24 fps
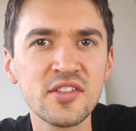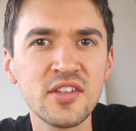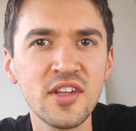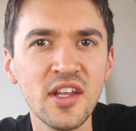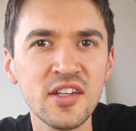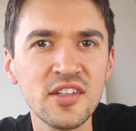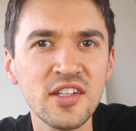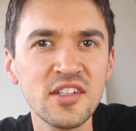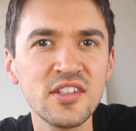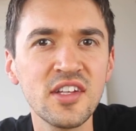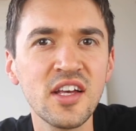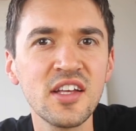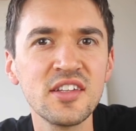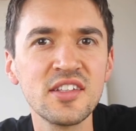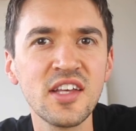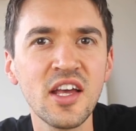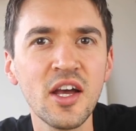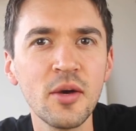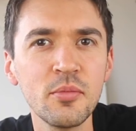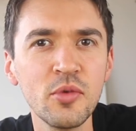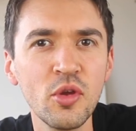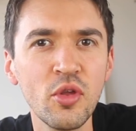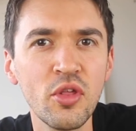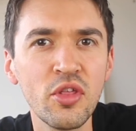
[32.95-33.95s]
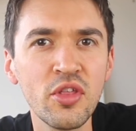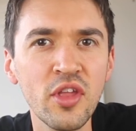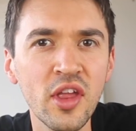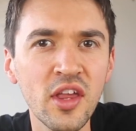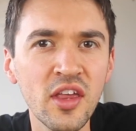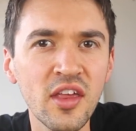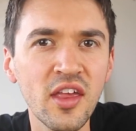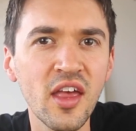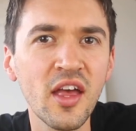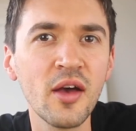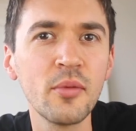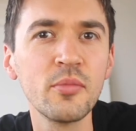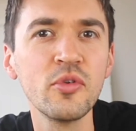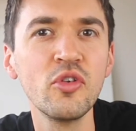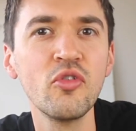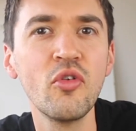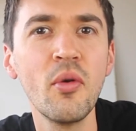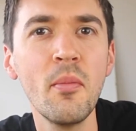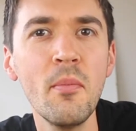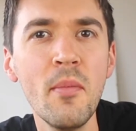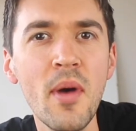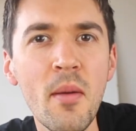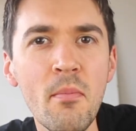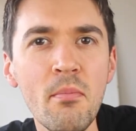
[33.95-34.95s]
they're designed to help you think, help you
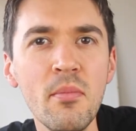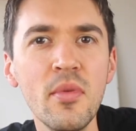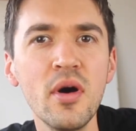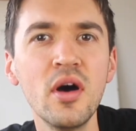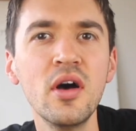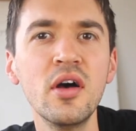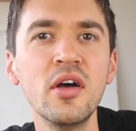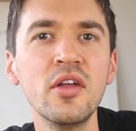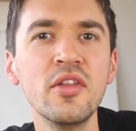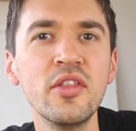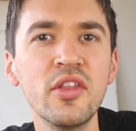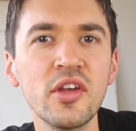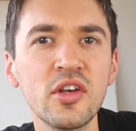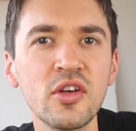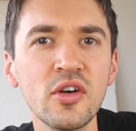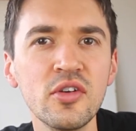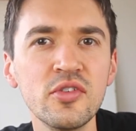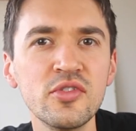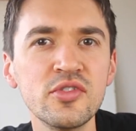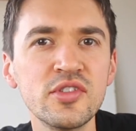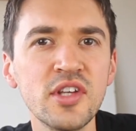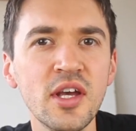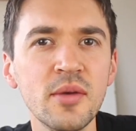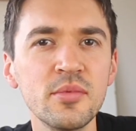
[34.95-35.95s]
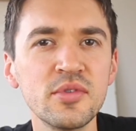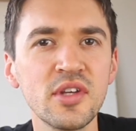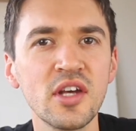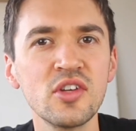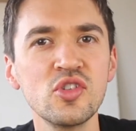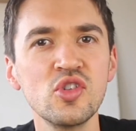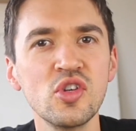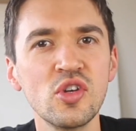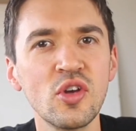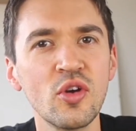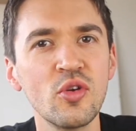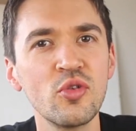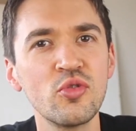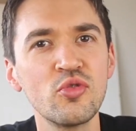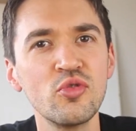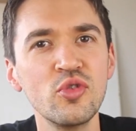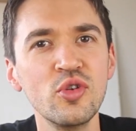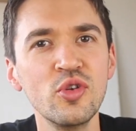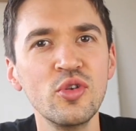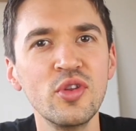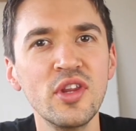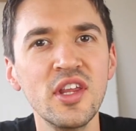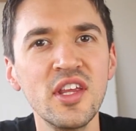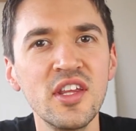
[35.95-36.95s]
remember the concepts as you go
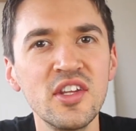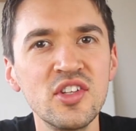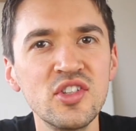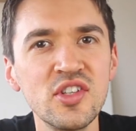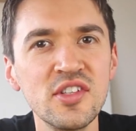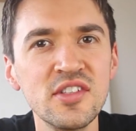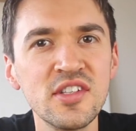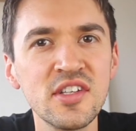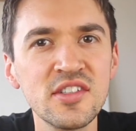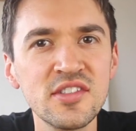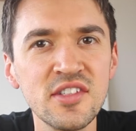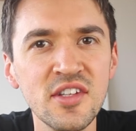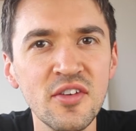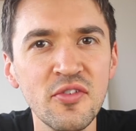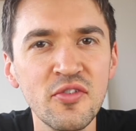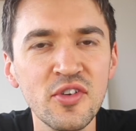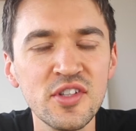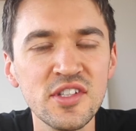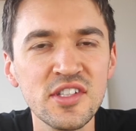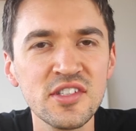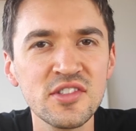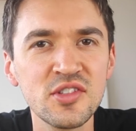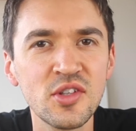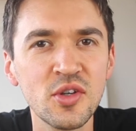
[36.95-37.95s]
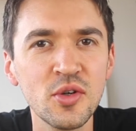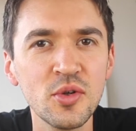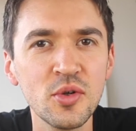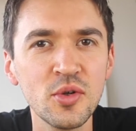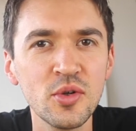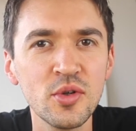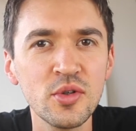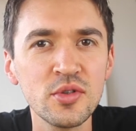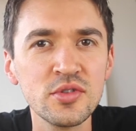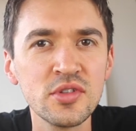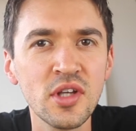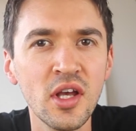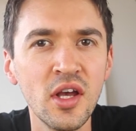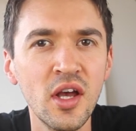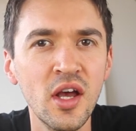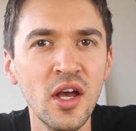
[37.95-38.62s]
through the GCSE Physics course.